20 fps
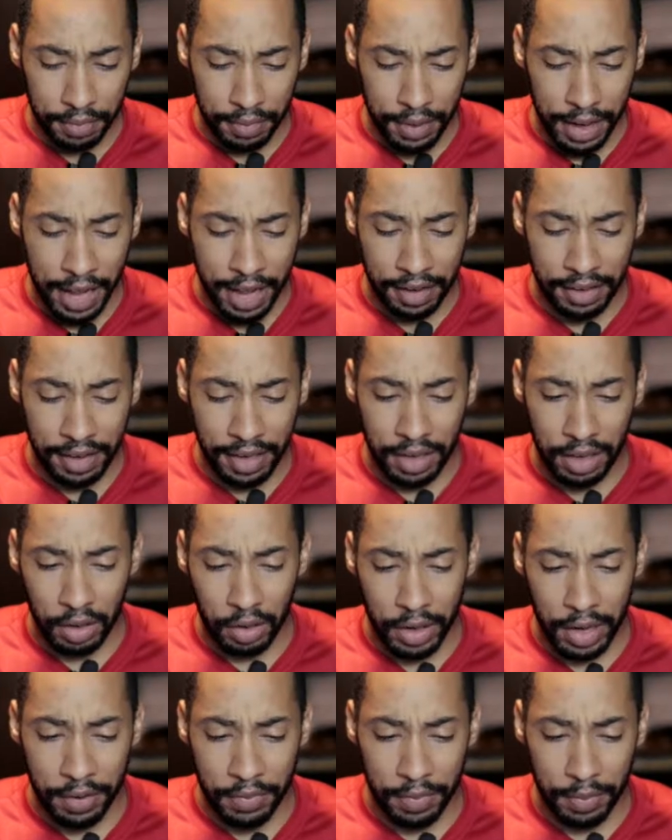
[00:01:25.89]
has the
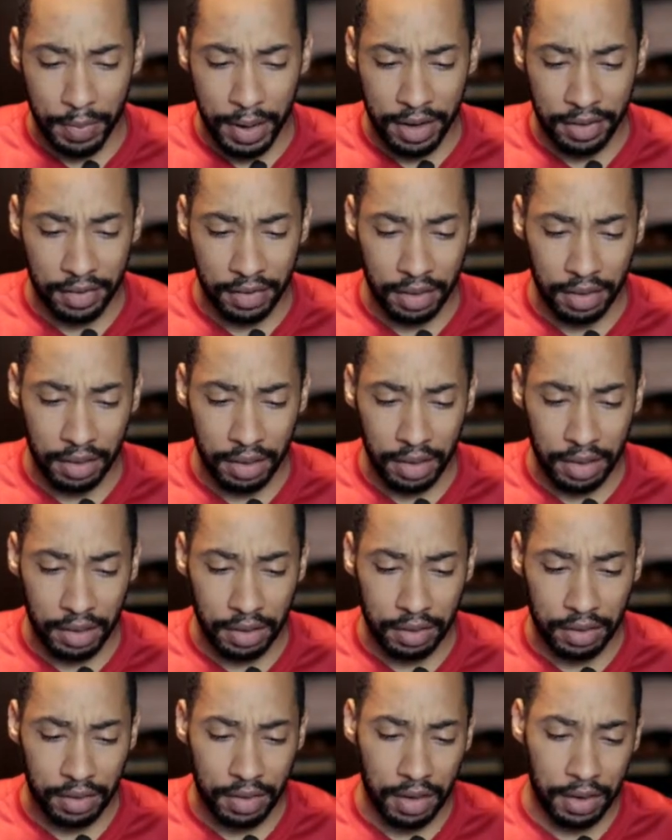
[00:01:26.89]
little information
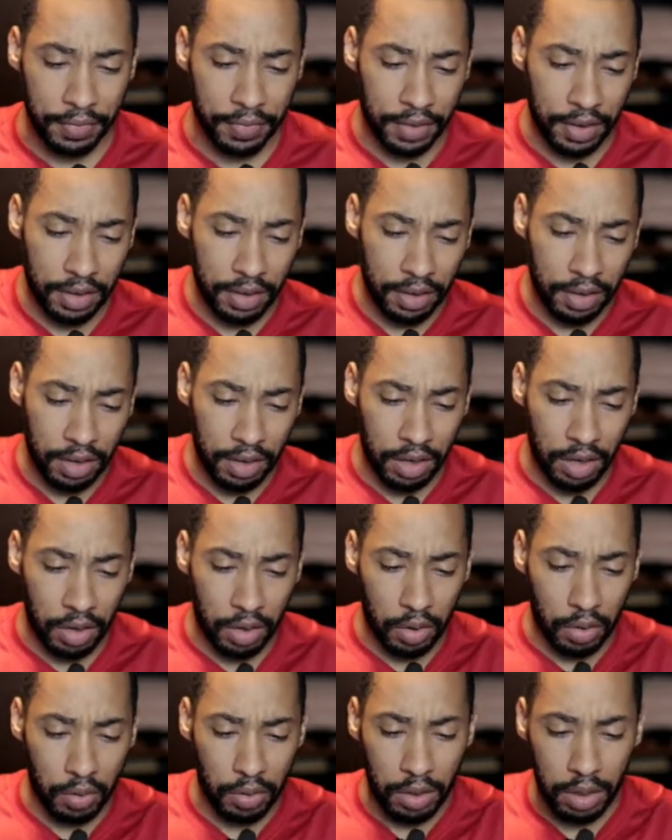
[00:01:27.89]
and stuff, and
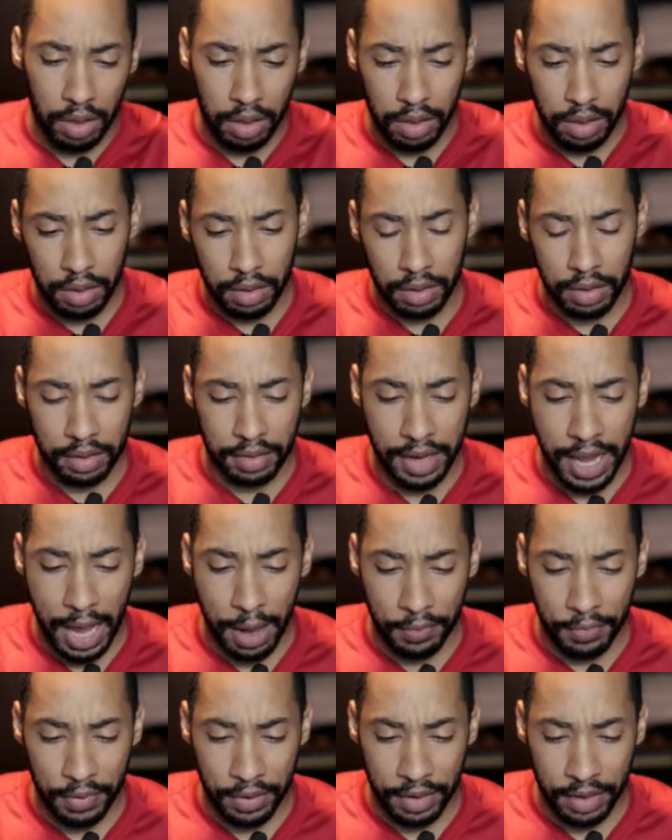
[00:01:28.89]

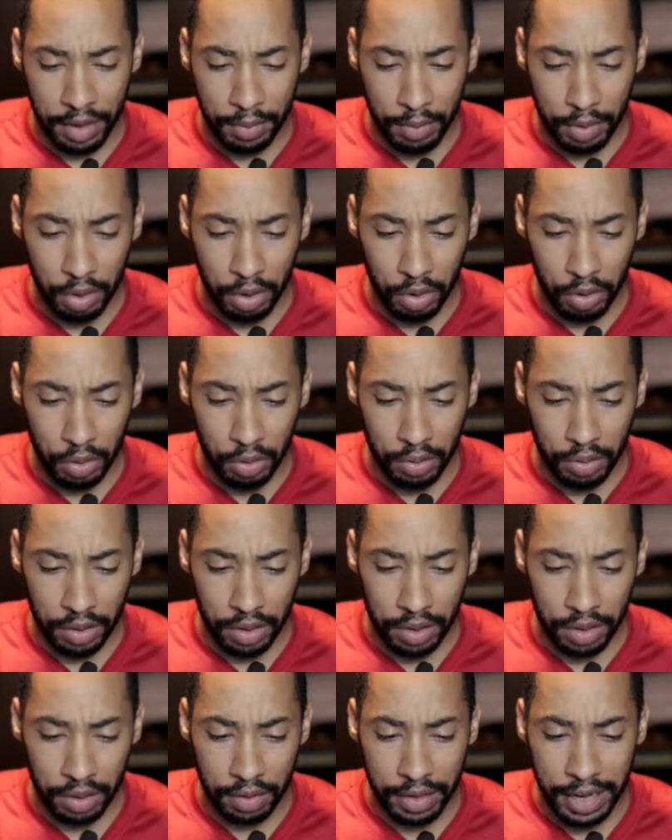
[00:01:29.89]
tab for demos
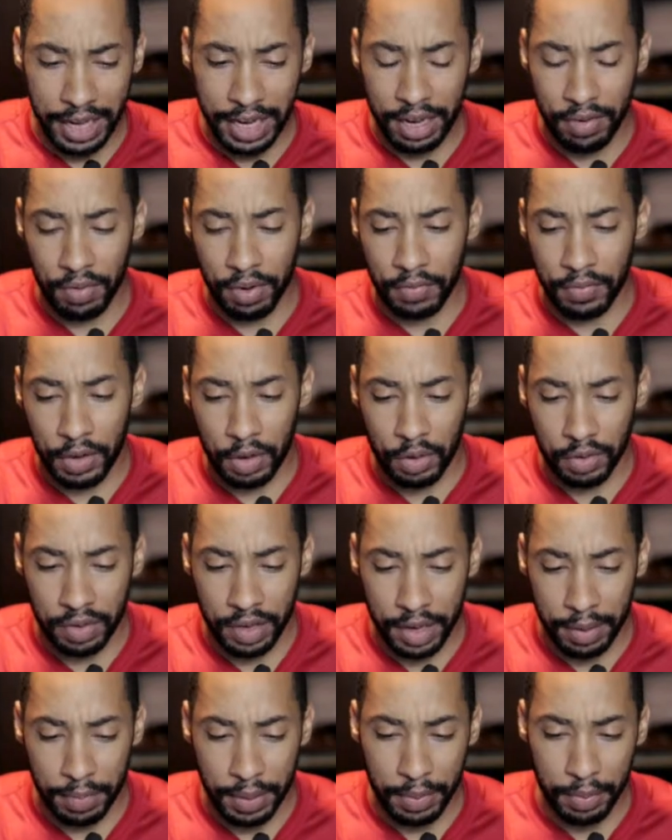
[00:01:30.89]
and any reviews
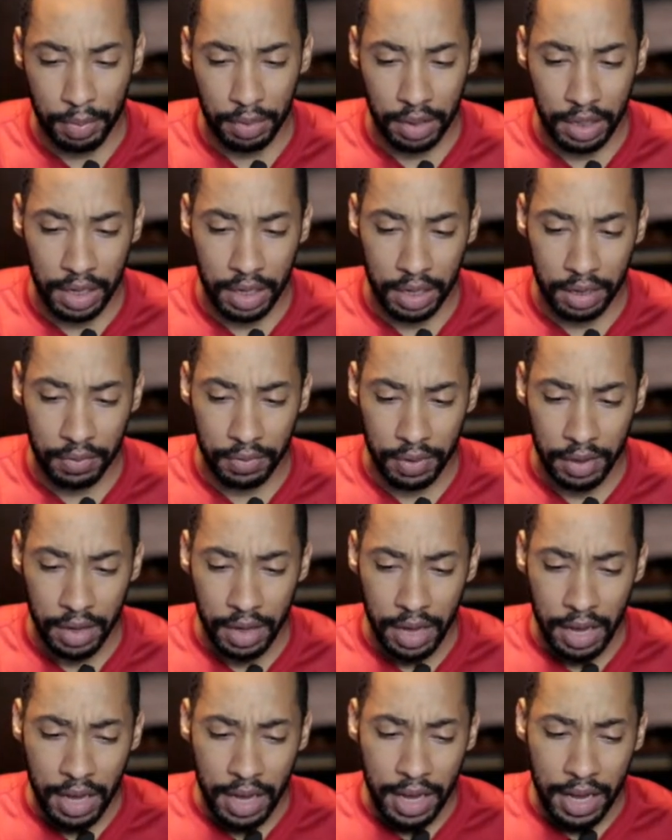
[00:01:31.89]
that people leave,
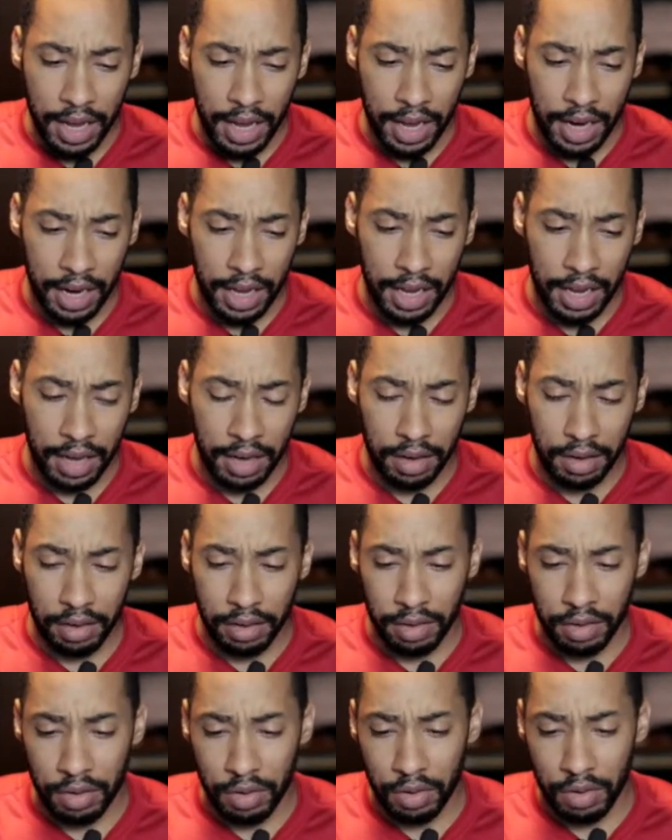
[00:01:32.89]
and then
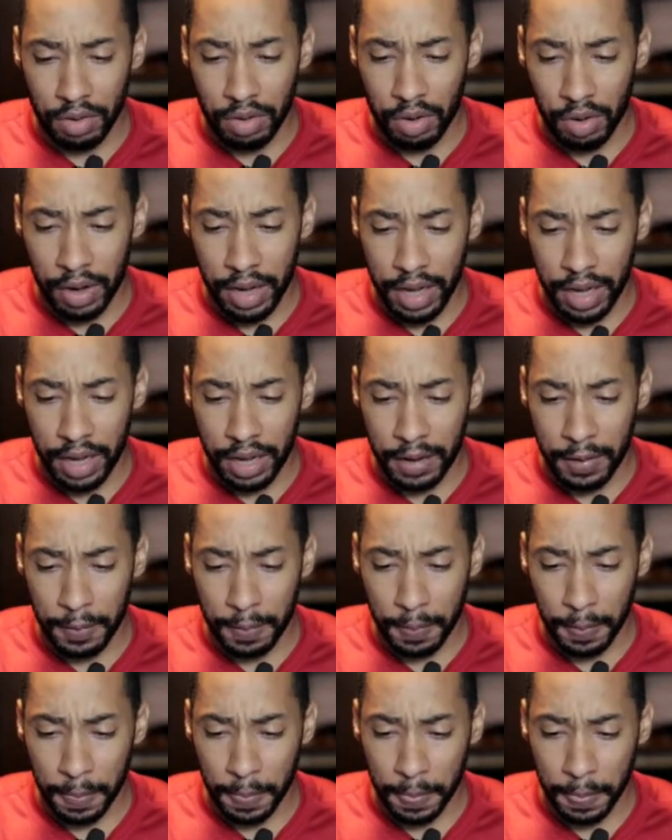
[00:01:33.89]
you can go ahead
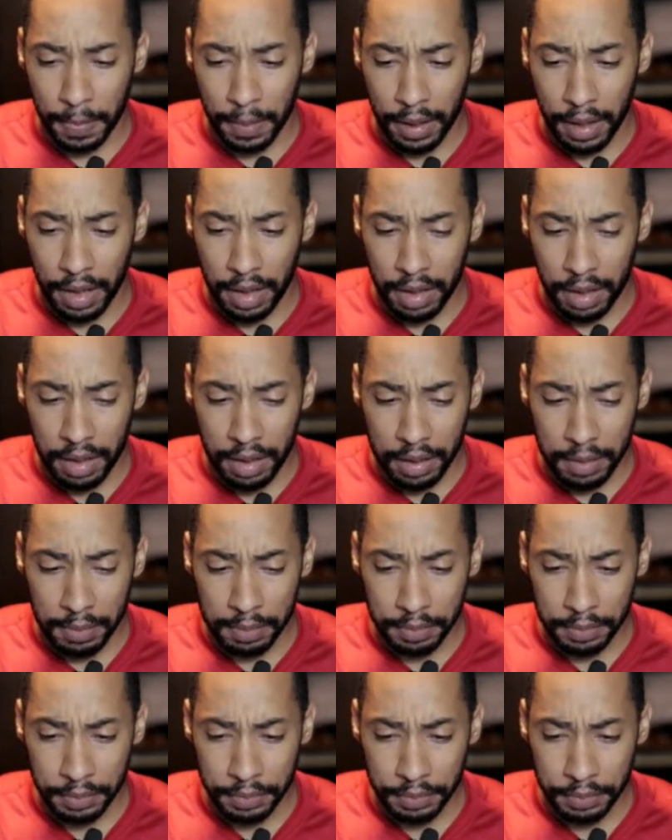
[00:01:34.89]
and